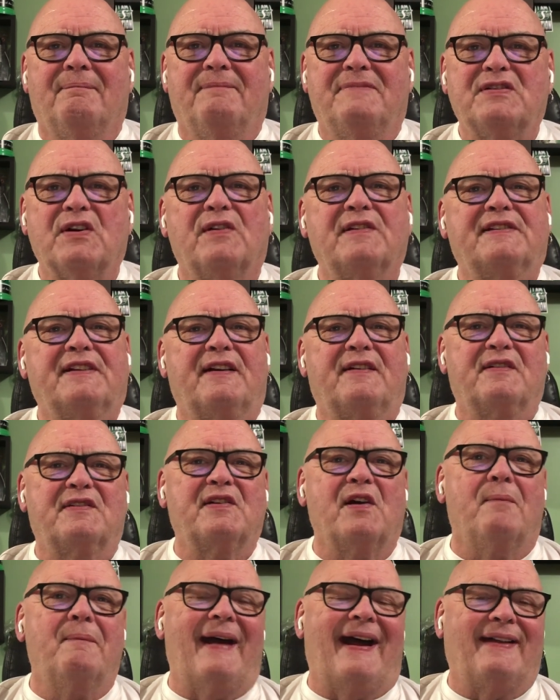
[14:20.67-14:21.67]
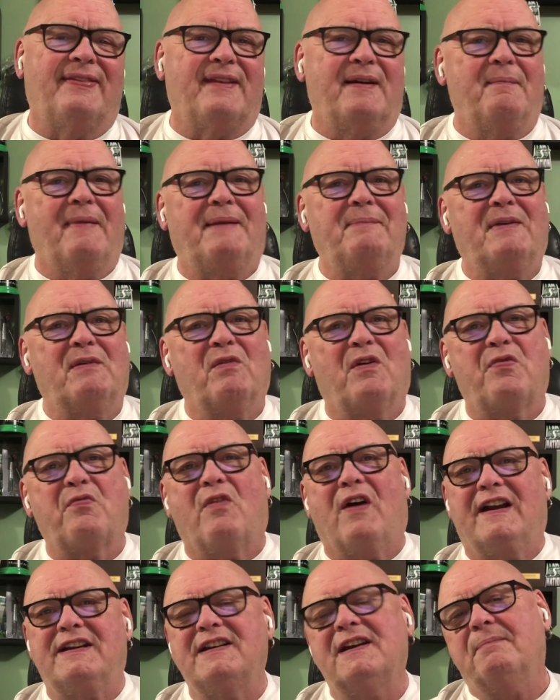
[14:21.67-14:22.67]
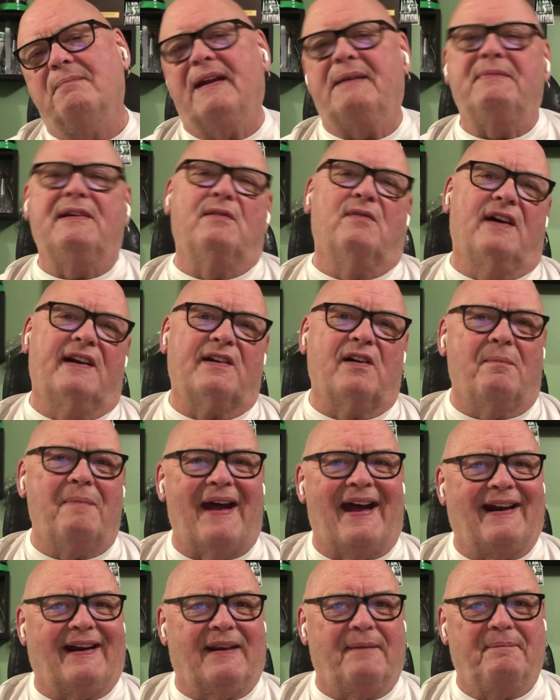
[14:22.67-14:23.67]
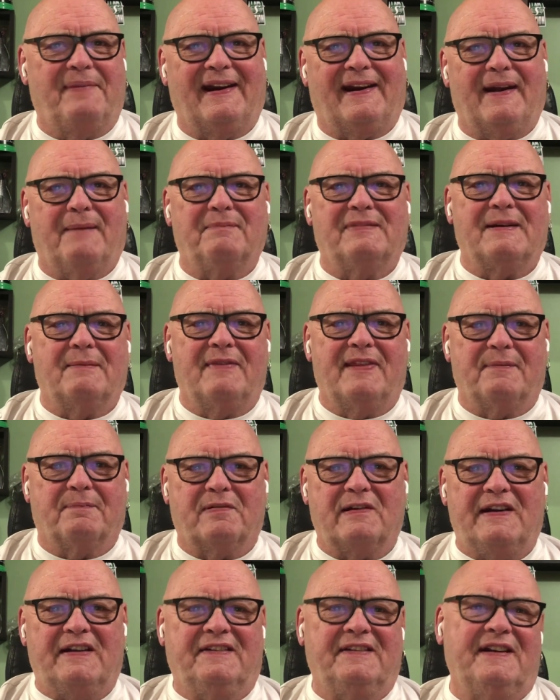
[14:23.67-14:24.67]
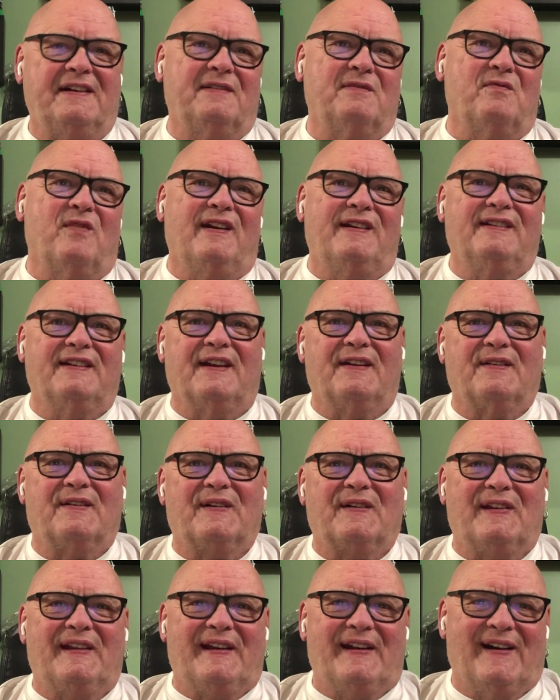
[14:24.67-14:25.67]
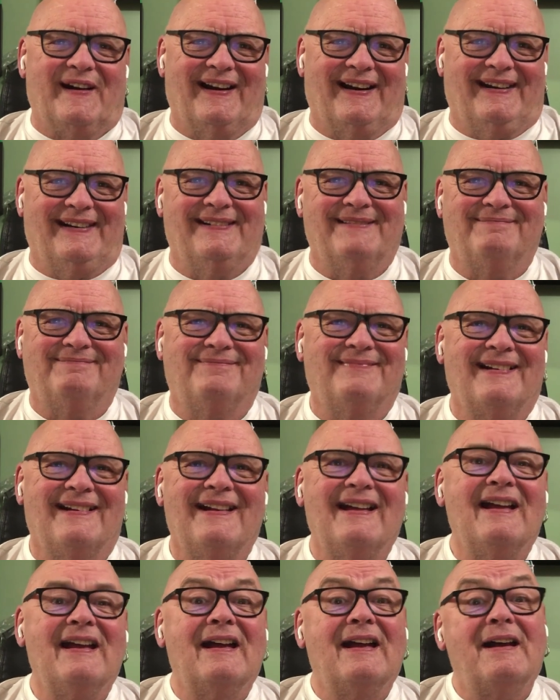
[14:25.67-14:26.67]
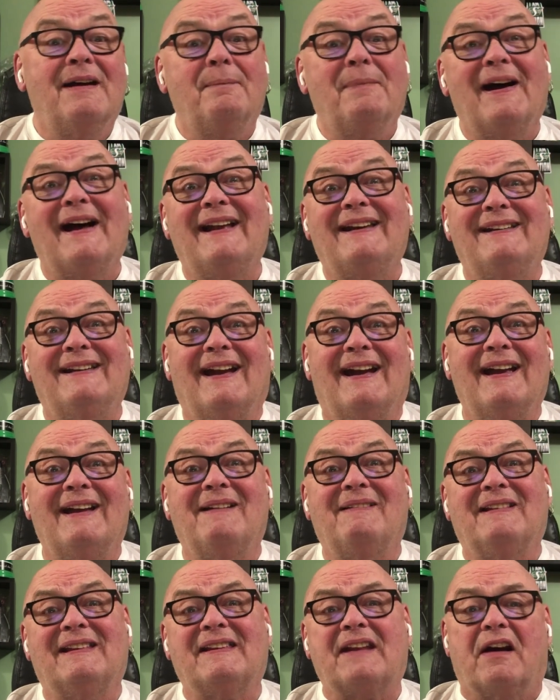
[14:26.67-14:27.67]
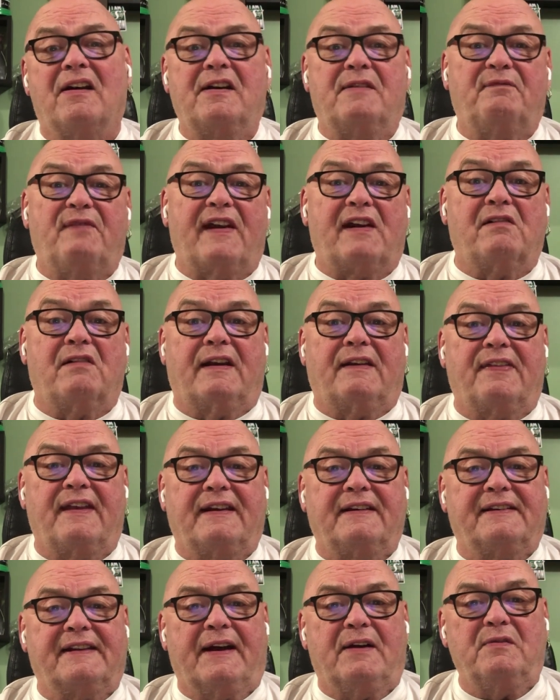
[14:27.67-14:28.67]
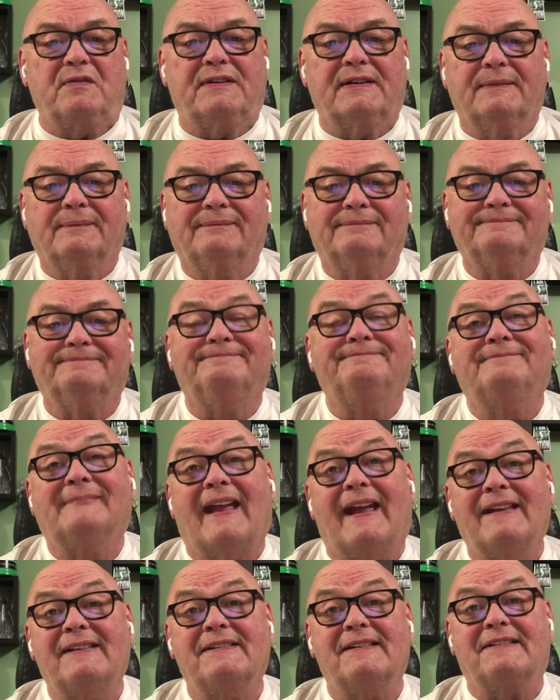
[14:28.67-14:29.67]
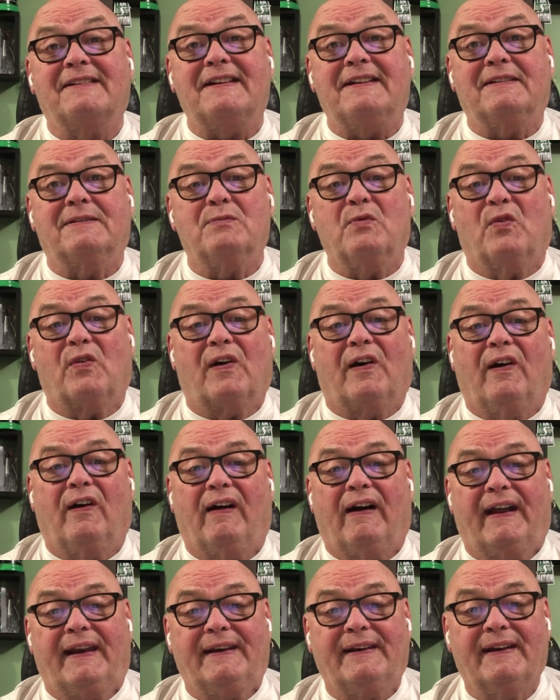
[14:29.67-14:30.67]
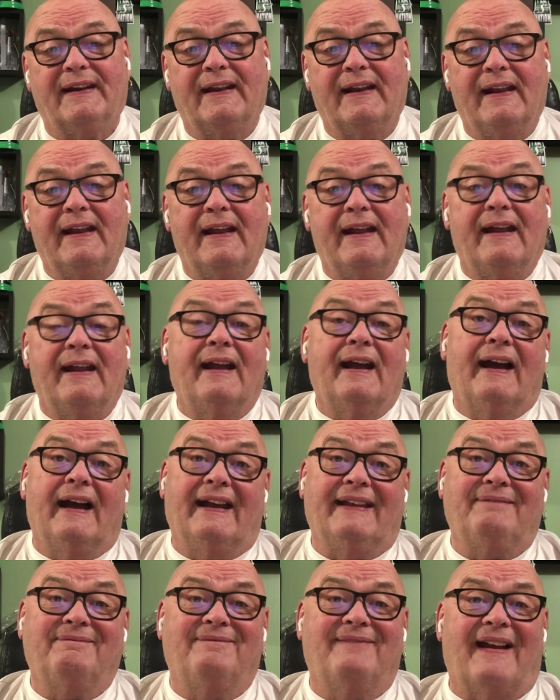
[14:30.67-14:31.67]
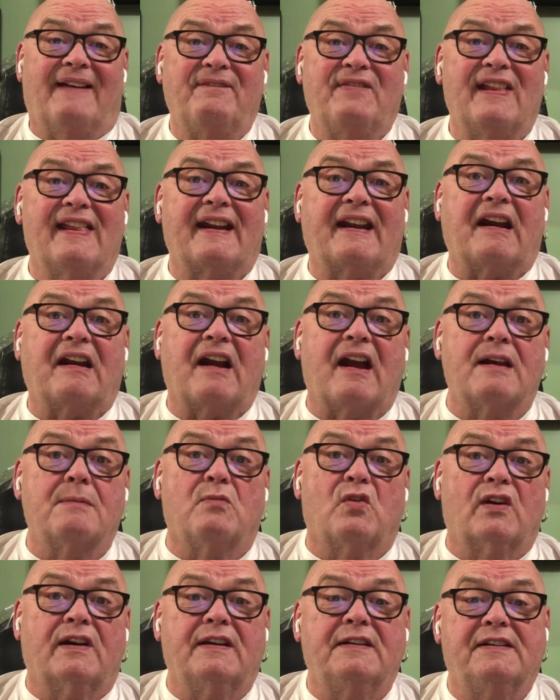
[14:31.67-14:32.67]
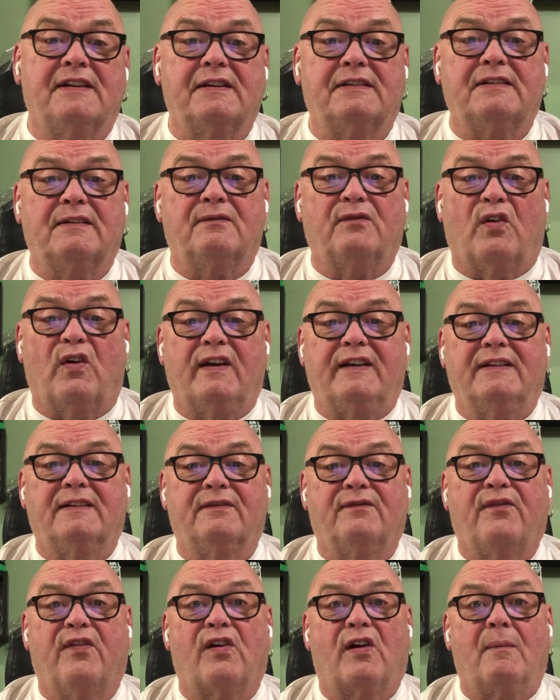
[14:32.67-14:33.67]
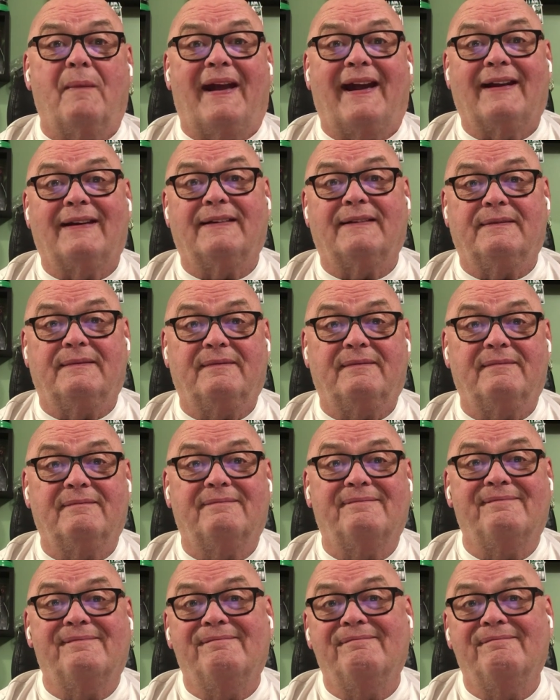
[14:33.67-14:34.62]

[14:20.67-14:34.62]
shows that are so bad they might be worth watching, maybe you want to go back and pick up some of the preseason ones and early on. But I started figuring things out as the season wore on. I feel like I got a more consistent voice and format, and